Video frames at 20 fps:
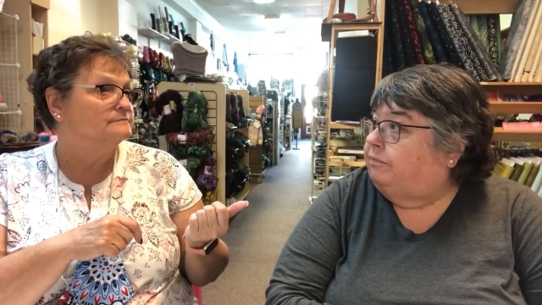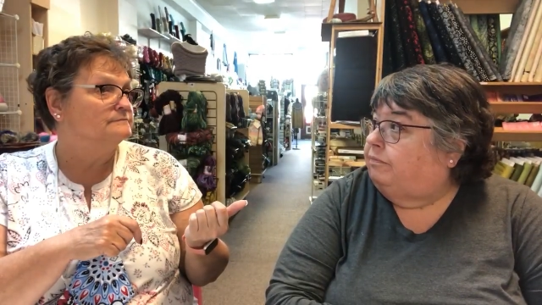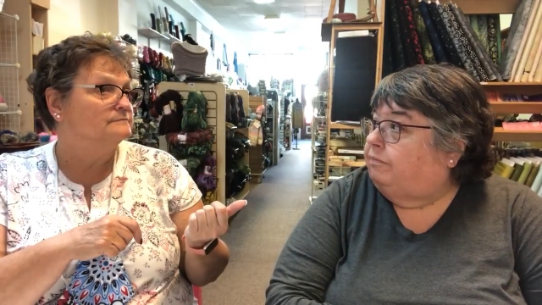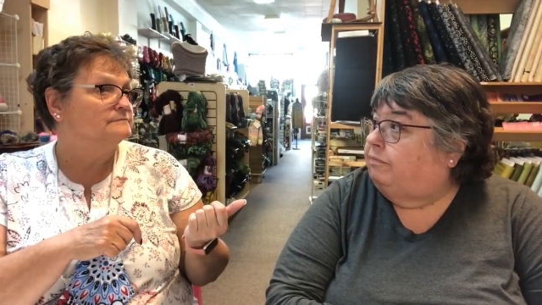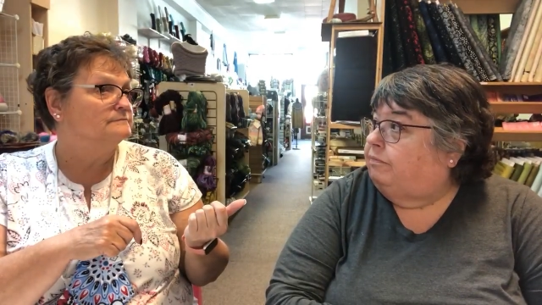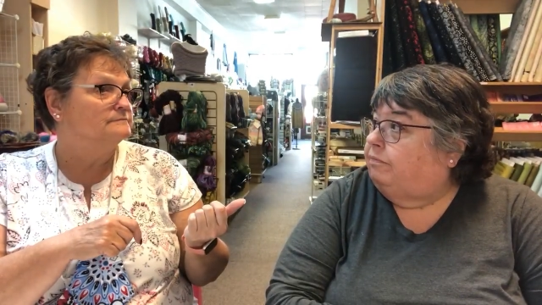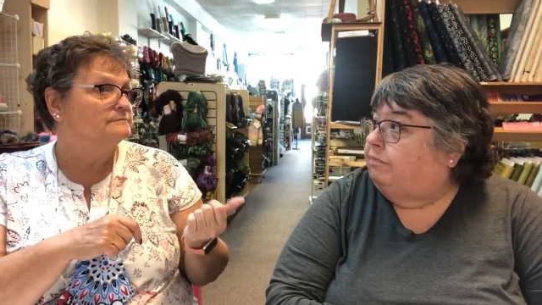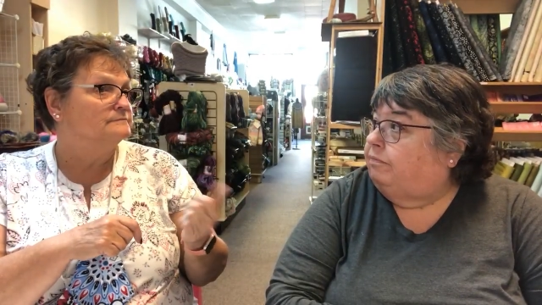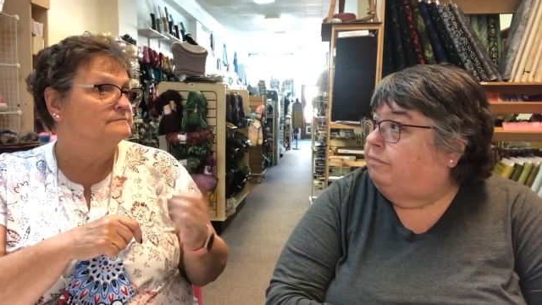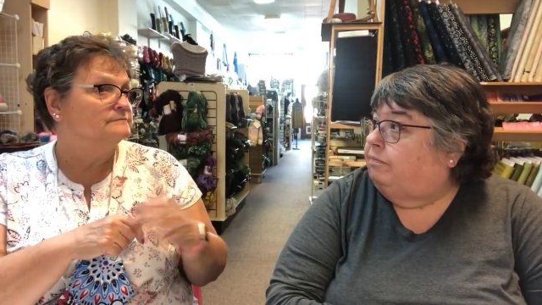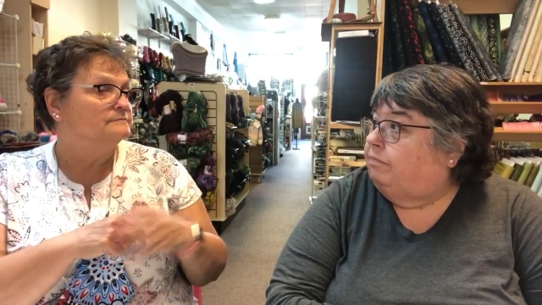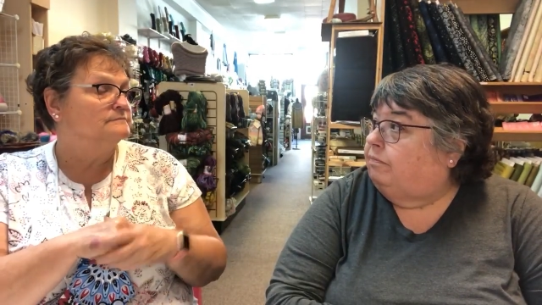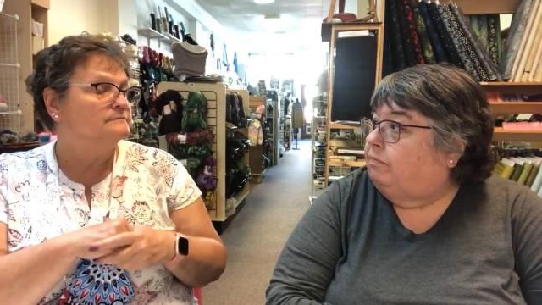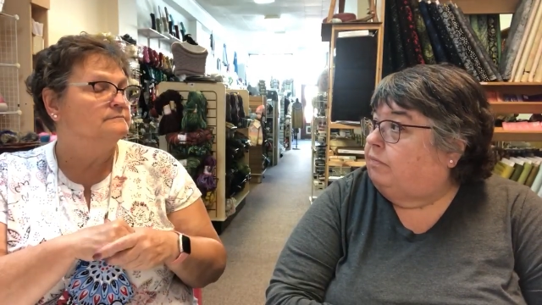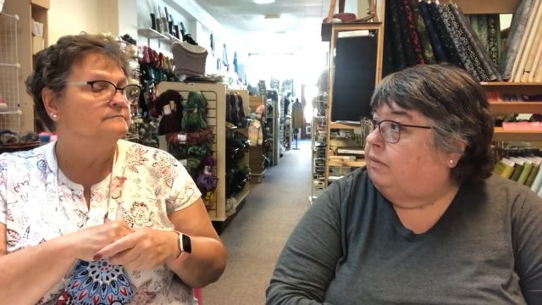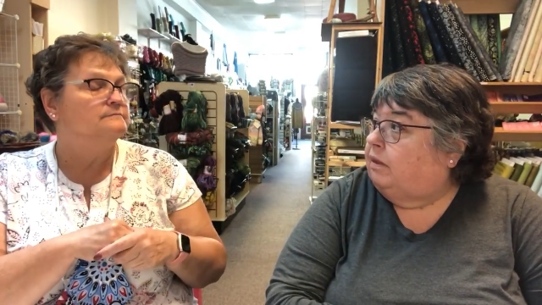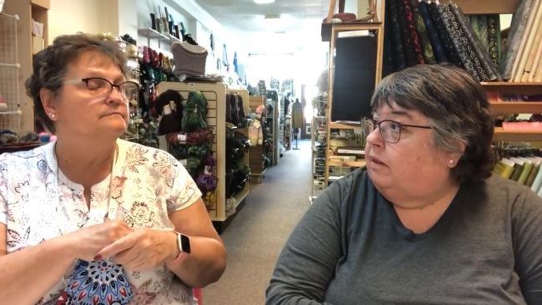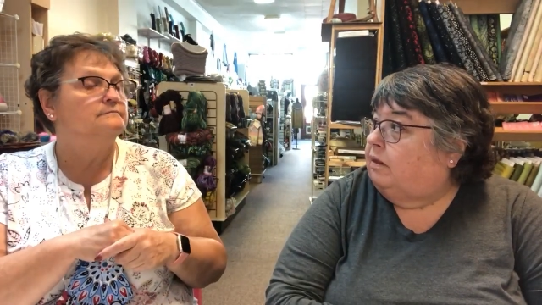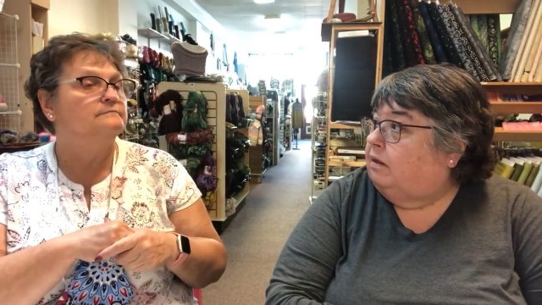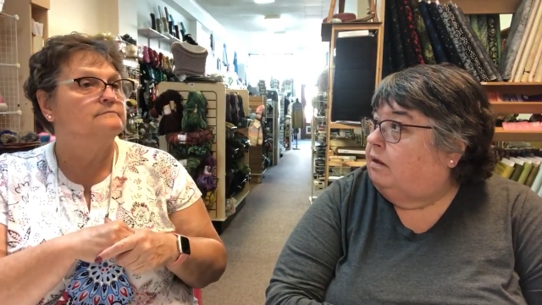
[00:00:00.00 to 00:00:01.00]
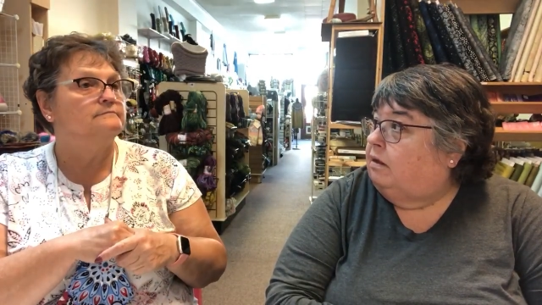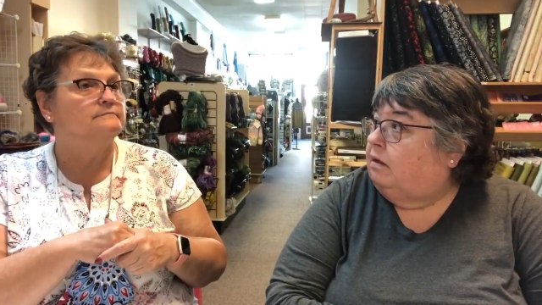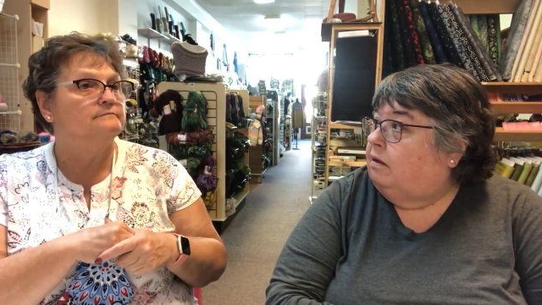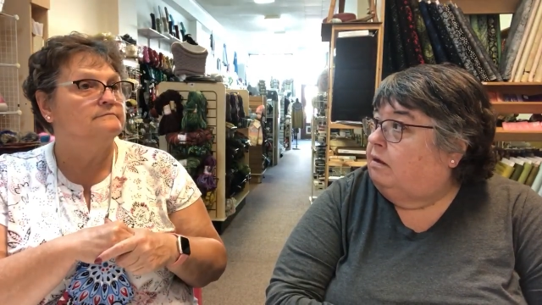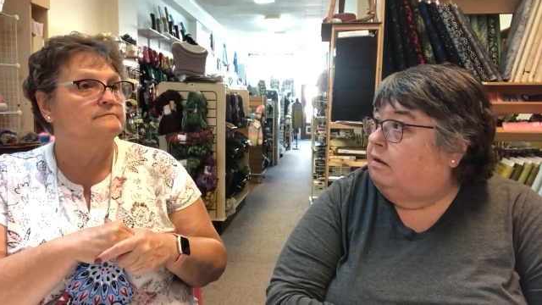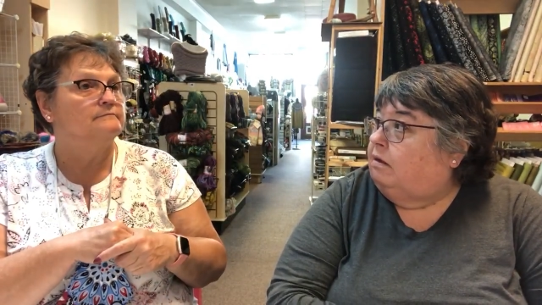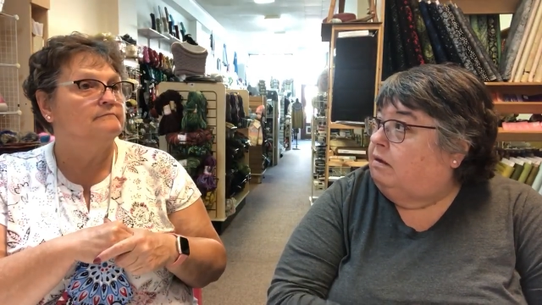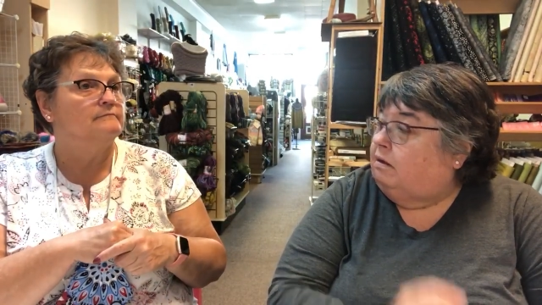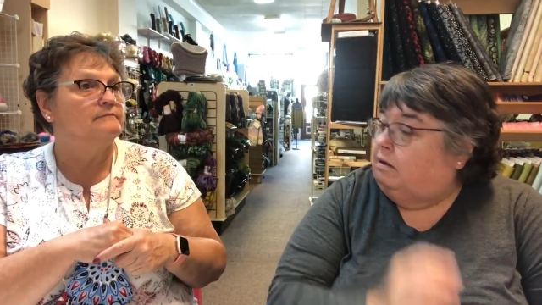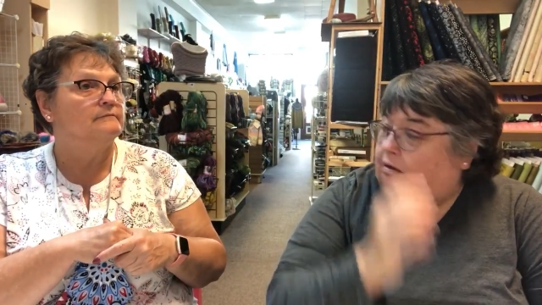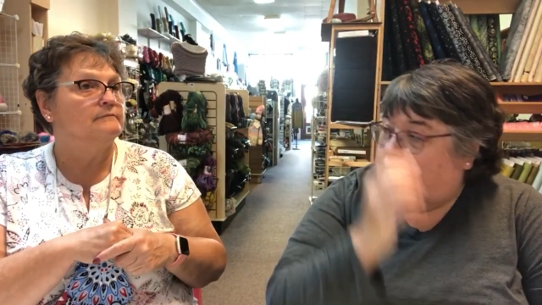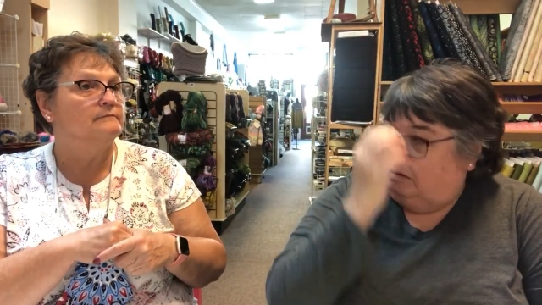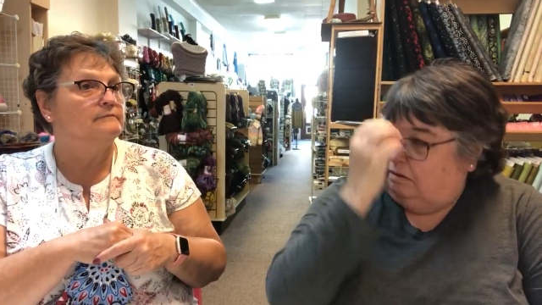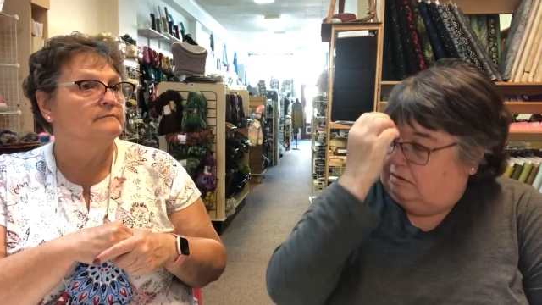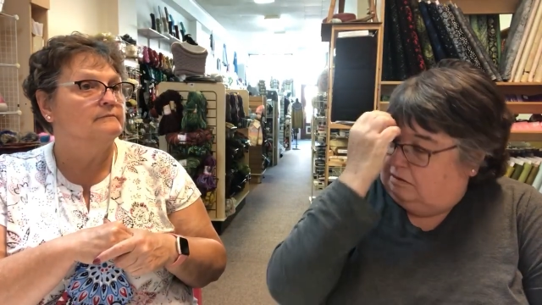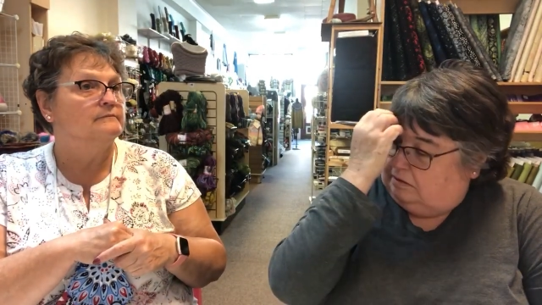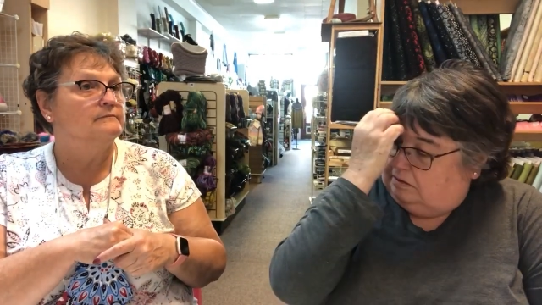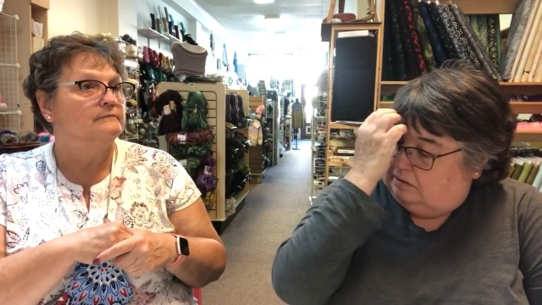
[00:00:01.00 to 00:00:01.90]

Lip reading: Nobody speaks.